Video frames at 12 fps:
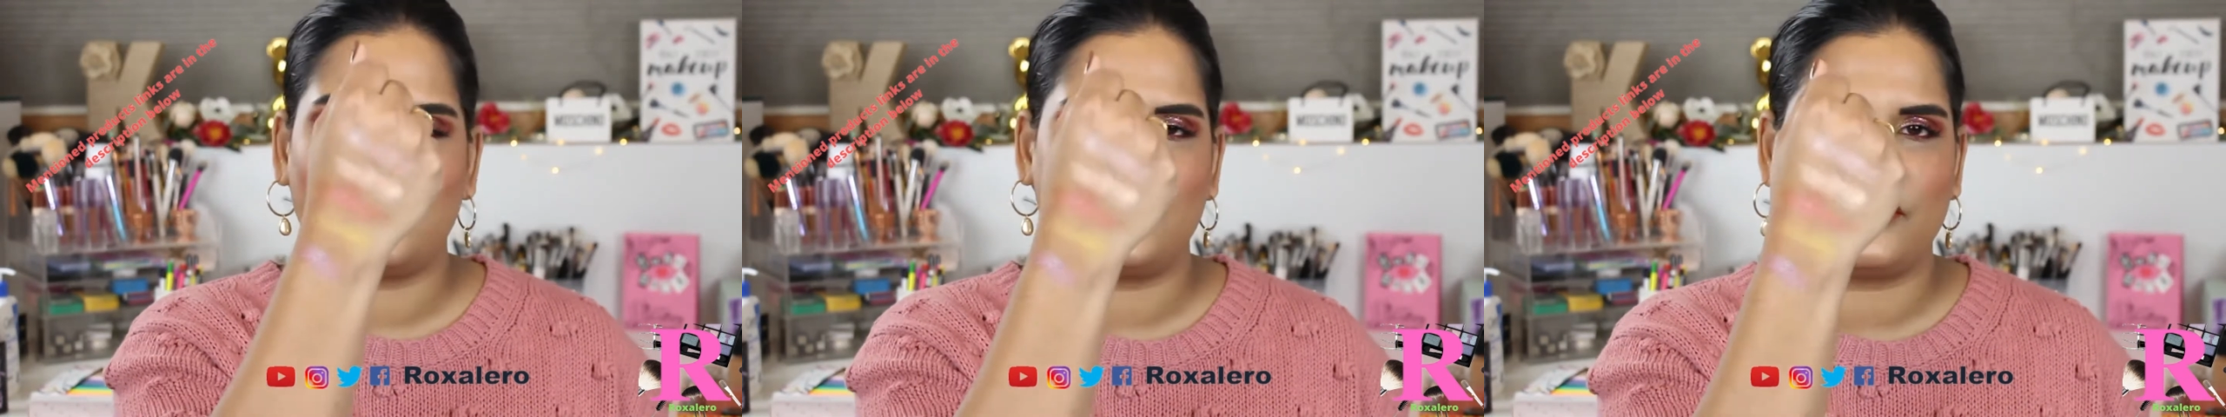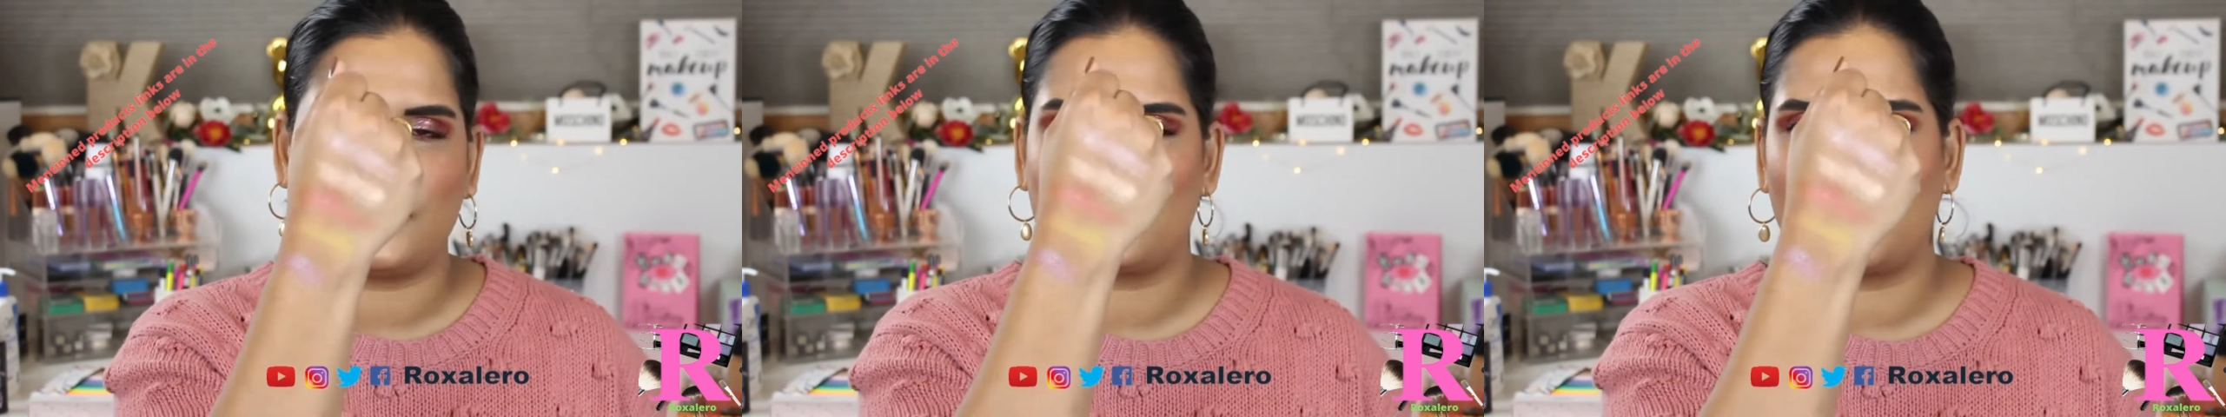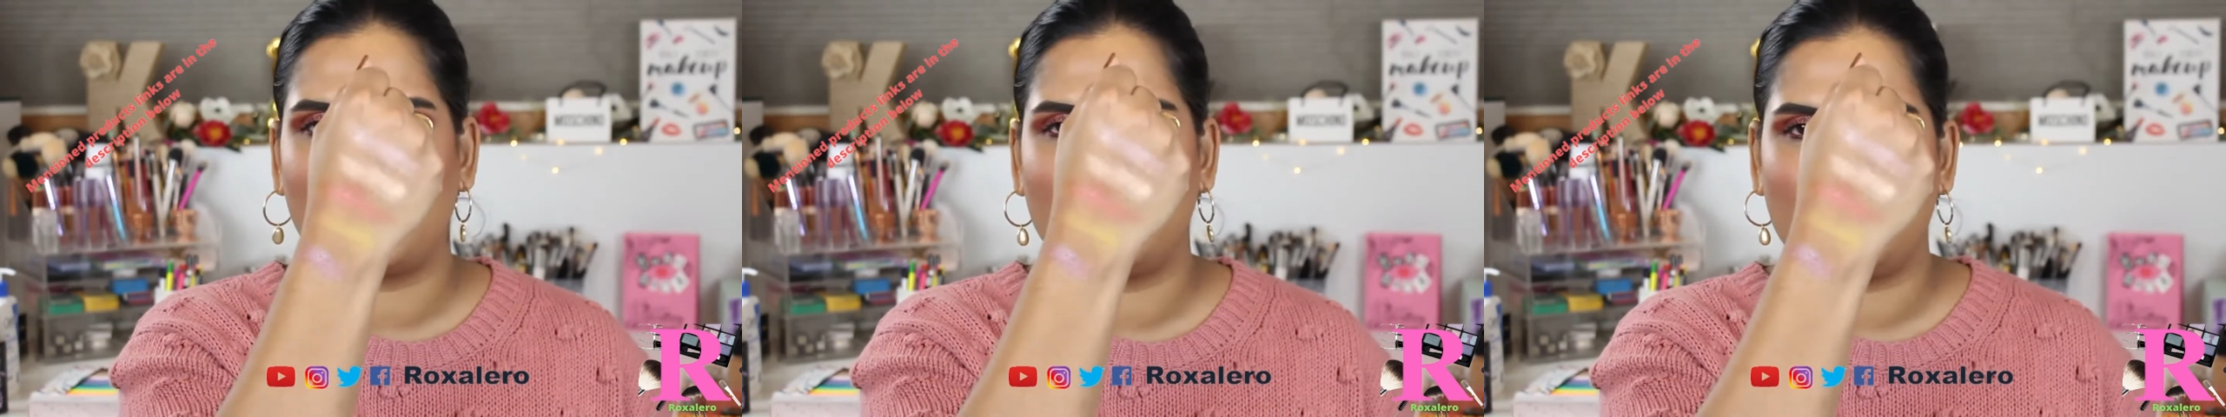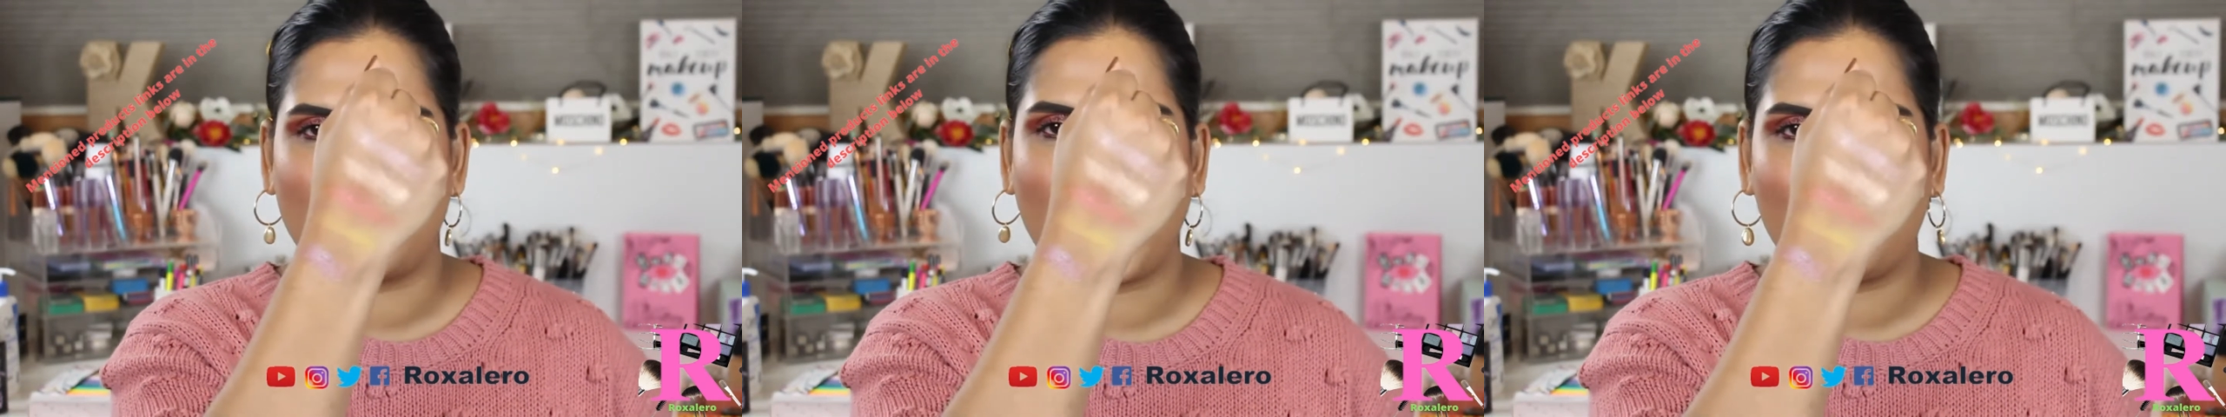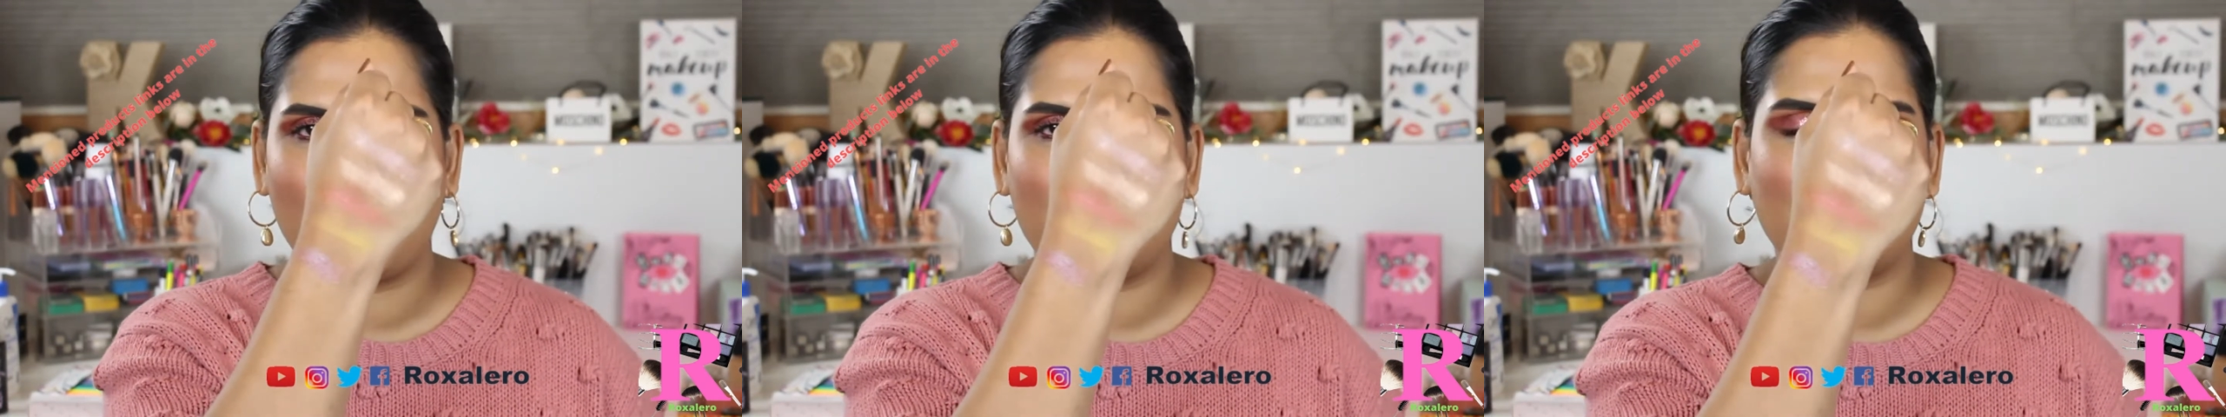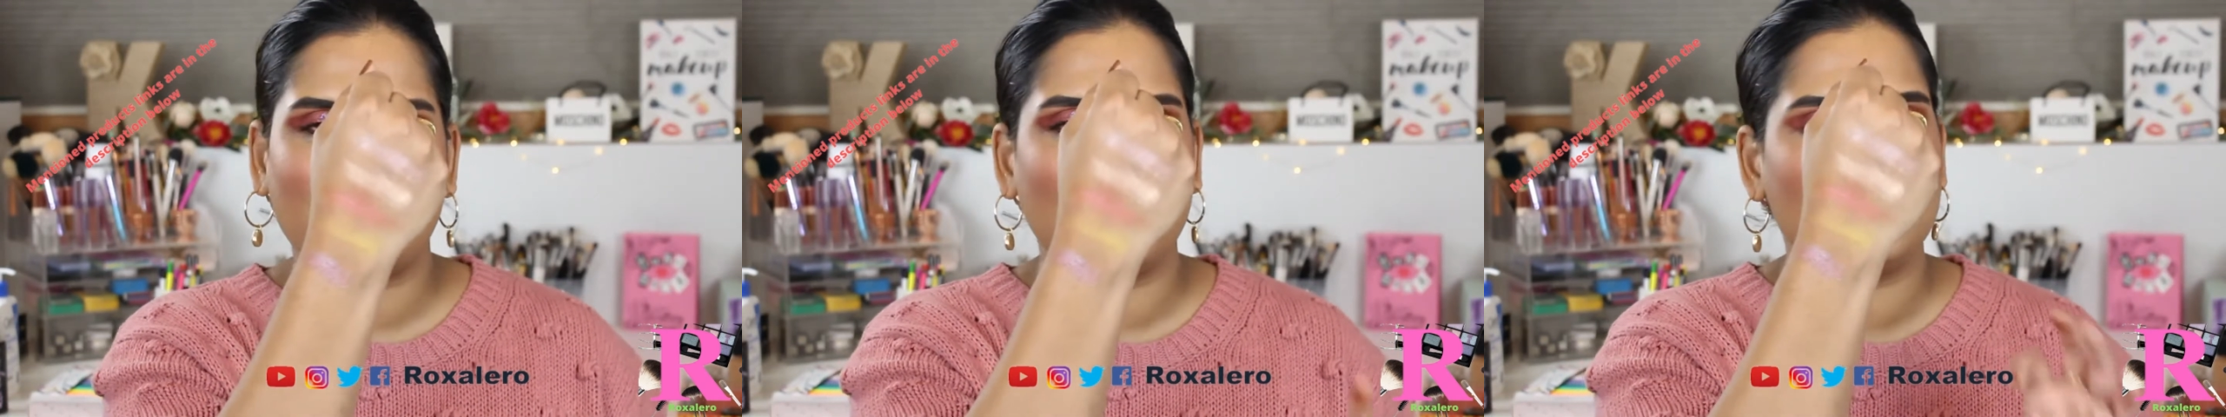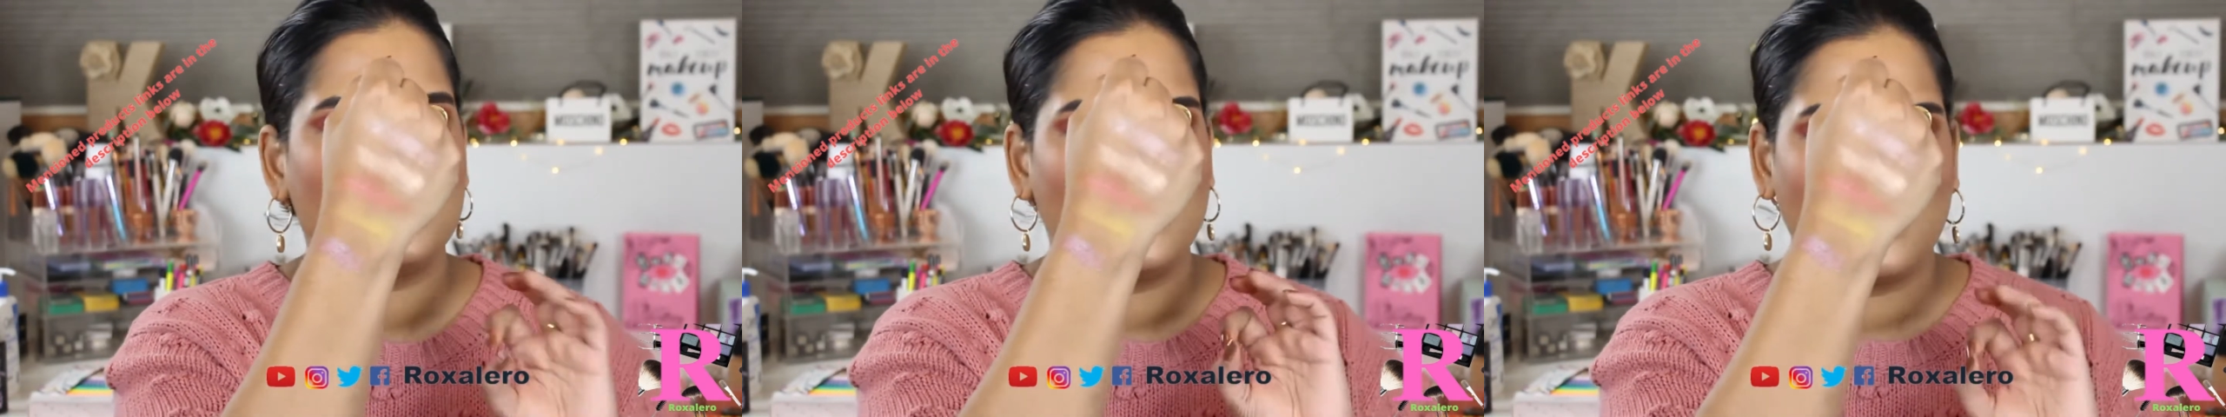the first one and you're happy with it,